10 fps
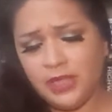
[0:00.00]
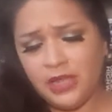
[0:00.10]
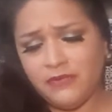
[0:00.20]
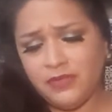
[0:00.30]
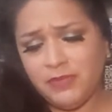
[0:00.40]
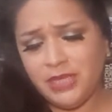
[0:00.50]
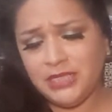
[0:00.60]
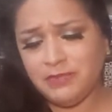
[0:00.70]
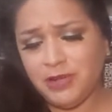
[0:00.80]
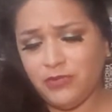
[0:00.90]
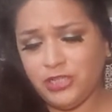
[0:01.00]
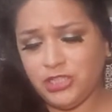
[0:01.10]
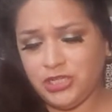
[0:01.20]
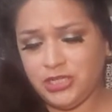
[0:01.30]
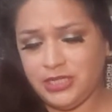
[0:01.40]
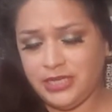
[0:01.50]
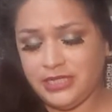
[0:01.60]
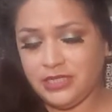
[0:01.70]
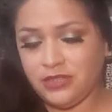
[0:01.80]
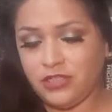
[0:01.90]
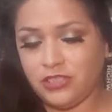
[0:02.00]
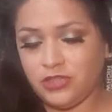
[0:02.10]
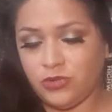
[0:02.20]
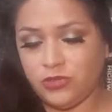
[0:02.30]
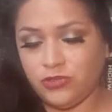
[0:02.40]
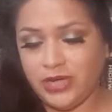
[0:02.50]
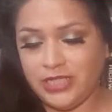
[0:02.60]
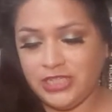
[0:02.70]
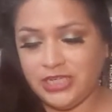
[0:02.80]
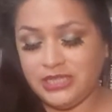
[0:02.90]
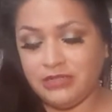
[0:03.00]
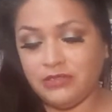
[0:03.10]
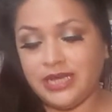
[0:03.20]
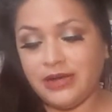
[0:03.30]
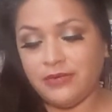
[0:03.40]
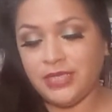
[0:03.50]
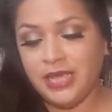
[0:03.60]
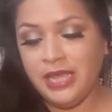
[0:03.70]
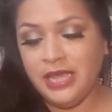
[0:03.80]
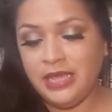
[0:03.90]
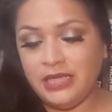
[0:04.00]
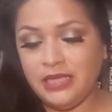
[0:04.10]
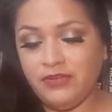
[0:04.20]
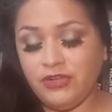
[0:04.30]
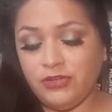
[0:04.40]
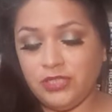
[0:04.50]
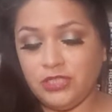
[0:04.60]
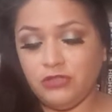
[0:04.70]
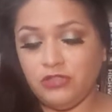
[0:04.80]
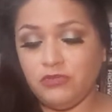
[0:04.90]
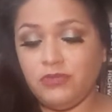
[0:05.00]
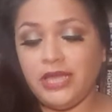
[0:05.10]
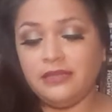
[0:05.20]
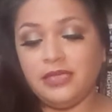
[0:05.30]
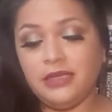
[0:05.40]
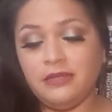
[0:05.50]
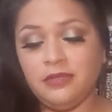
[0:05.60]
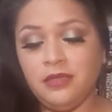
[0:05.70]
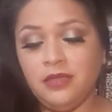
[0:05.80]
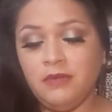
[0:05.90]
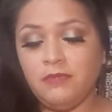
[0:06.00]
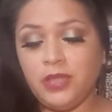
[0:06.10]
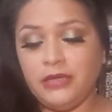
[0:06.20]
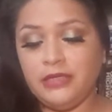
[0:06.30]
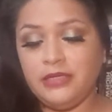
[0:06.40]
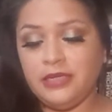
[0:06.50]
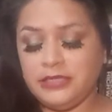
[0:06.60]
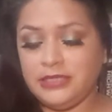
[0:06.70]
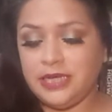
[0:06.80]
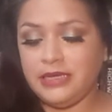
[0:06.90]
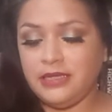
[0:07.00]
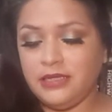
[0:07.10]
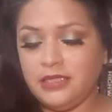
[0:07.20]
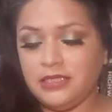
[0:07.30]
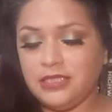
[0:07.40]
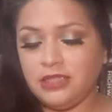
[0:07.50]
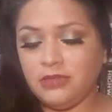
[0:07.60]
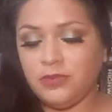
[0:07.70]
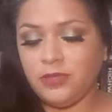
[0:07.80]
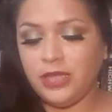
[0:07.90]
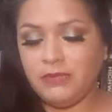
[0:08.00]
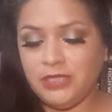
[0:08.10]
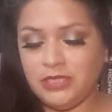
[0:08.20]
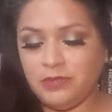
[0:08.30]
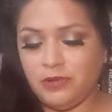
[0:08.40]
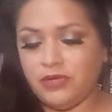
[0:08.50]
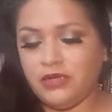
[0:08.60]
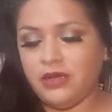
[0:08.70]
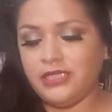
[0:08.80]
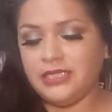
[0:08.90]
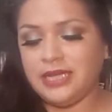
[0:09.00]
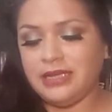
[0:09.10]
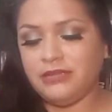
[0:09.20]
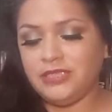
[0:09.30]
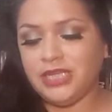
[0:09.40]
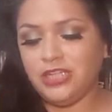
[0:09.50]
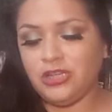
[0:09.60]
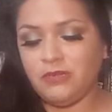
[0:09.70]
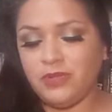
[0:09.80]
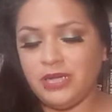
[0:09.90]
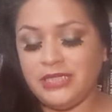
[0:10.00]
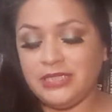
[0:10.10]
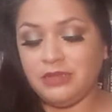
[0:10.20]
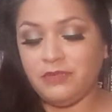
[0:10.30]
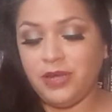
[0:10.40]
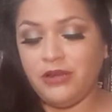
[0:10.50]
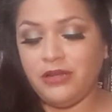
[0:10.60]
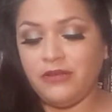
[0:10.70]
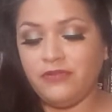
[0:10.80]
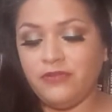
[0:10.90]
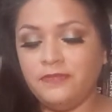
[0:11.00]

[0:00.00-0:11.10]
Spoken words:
Of the means by which she could lend the lost soul strength she had little doubt. He had given her the solution plainly. "Blood," he had said. The syllable had been spoken not as an accusation, but as an imperative.